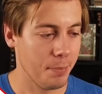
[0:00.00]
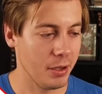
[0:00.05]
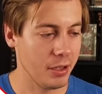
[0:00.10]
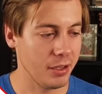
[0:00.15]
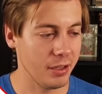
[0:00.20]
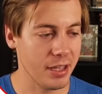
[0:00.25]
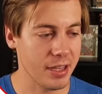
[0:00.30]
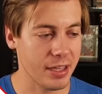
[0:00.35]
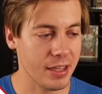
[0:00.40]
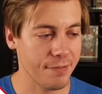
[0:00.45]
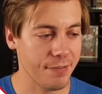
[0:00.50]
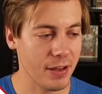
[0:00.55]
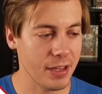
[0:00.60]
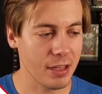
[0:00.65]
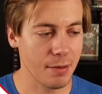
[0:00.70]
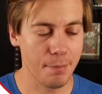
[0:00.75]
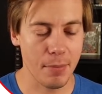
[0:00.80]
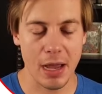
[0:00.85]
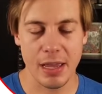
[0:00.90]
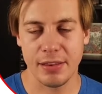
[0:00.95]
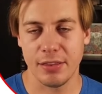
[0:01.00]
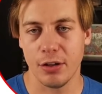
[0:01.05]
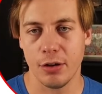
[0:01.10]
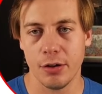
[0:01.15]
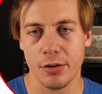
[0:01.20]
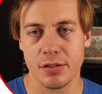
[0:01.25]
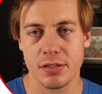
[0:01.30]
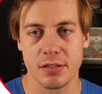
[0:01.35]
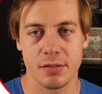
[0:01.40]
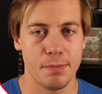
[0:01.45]
But like, if I combine
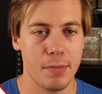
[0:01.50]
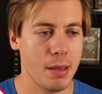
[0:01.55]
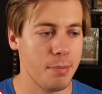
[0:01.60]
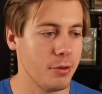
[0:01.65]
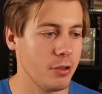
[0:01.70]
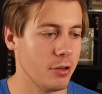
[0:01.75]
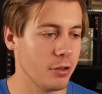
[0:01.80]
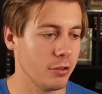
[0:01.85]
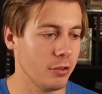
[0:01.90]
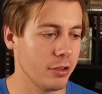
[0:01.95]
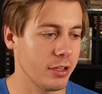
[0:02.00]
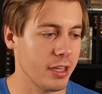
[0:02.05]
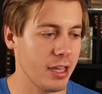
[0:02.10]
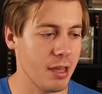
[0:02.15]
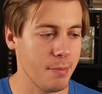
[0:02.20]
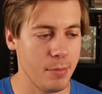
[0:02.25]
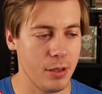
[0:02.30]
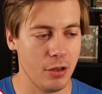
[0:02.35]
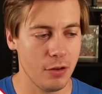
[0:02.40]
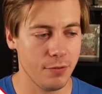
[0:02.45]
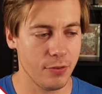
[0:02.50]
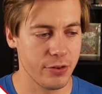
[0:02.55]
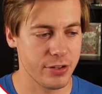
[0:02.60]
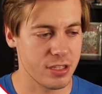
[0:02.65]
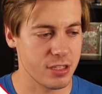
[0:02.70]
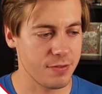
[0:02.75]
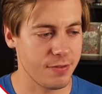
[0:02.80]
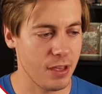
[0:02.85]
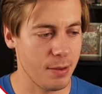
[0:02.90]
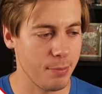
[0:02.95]
those, maybe you're looking at male
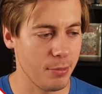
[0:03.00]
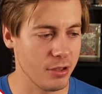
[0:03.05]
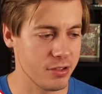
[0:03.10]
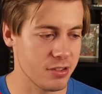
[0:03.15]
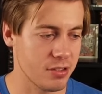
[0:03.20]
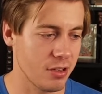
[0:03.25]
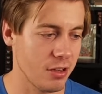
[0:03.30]
versus female.